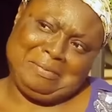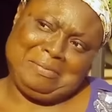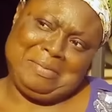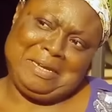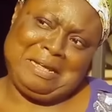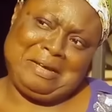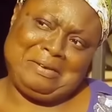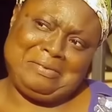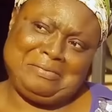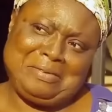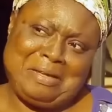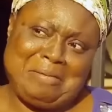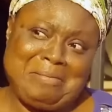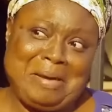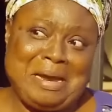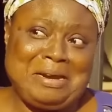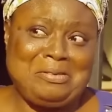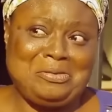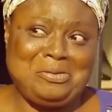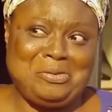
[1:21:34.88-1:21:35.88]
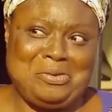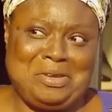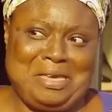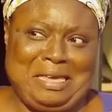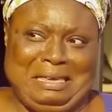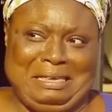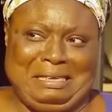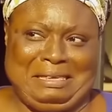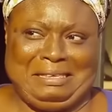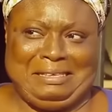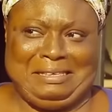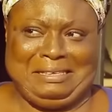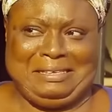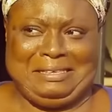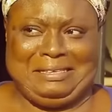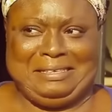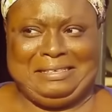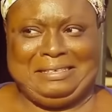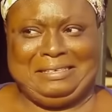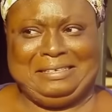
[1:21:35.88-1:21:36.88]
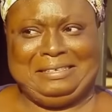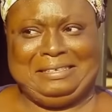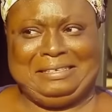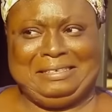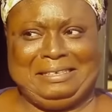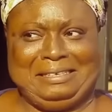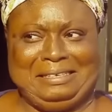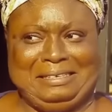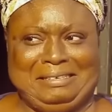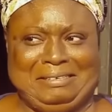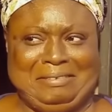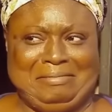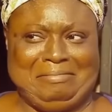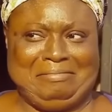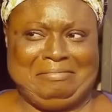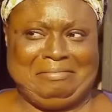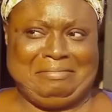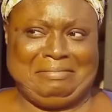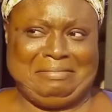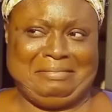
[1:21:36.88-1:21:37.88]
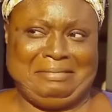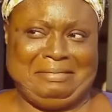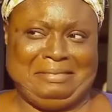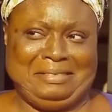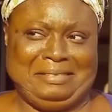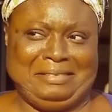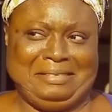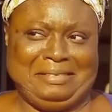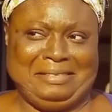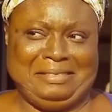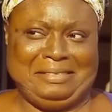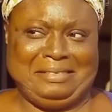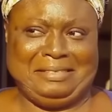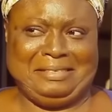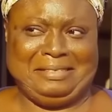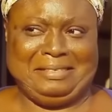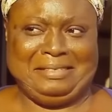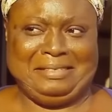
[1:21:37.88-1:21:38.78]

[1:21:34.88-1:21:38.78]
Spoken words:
at me now. Why not okay? Mama, please.